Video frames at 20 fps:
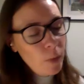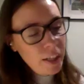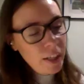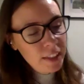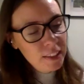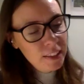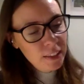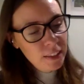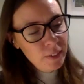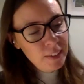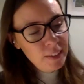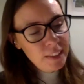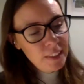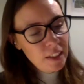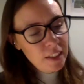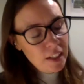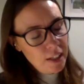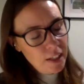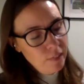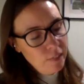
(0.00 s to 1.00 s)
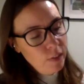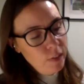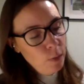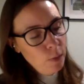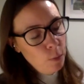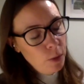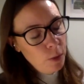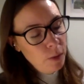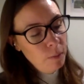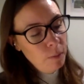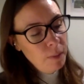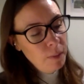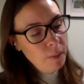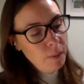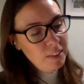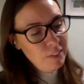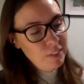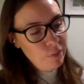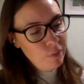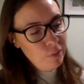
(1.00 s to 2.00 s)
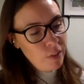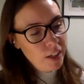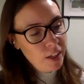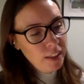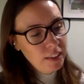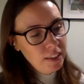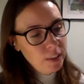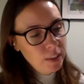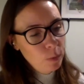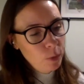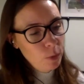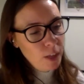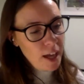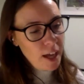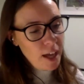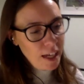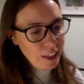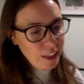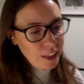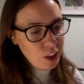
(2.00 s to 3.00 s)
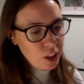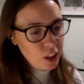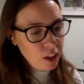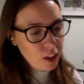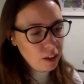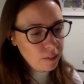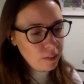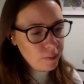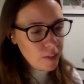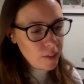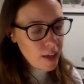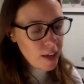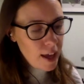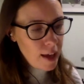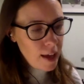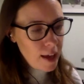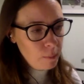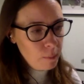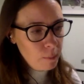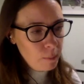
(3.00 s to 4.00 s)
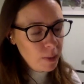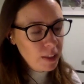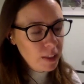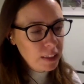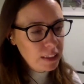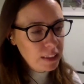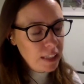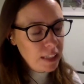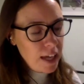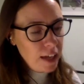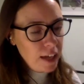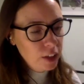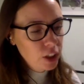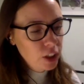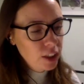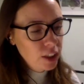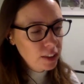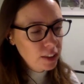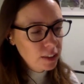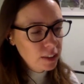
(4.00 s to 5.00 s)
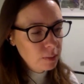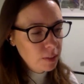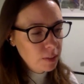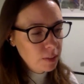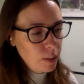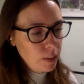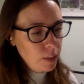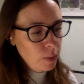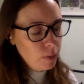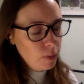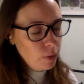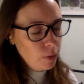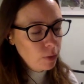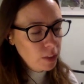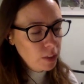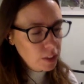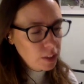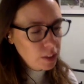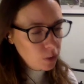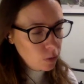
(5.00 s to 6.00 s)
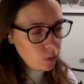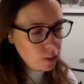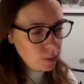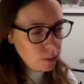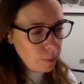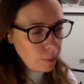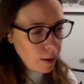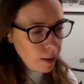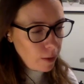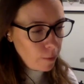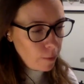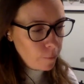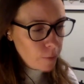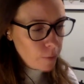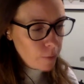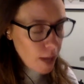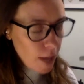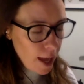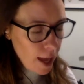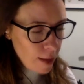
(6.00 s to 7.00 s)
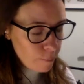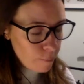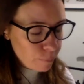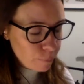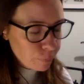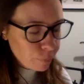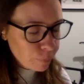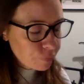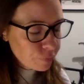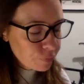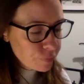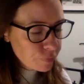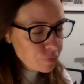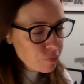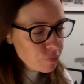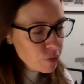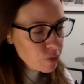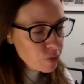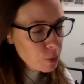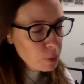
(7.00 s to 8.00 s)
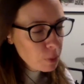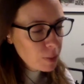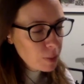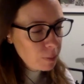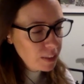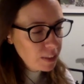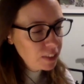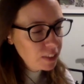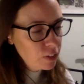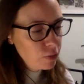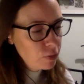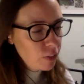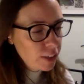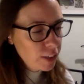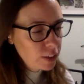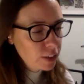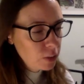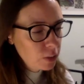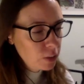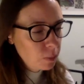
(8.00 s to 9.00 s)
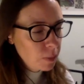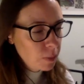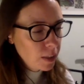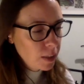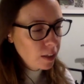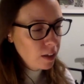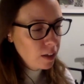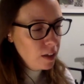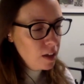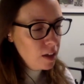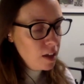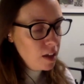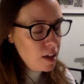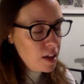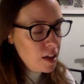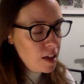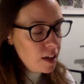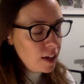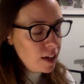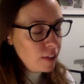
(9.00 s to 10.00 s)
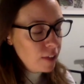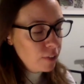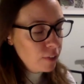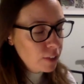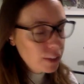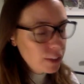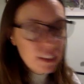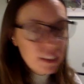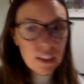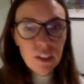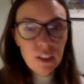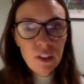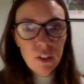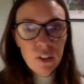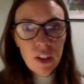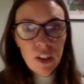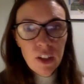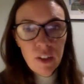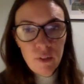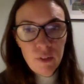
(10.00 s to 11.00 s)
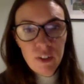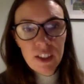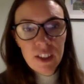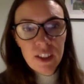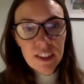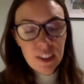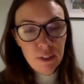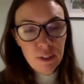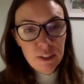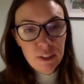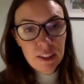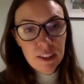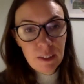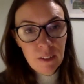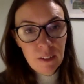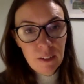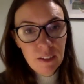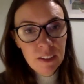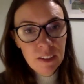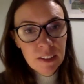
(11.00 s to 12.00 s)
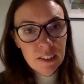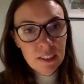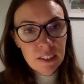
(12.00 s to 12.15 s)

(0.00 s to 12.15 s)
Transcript: i'll do is i'll give you one piece of advice and one action um, because the action is something that we've already talked about um, but the piece of advice would be if you're still looking for the secret sauce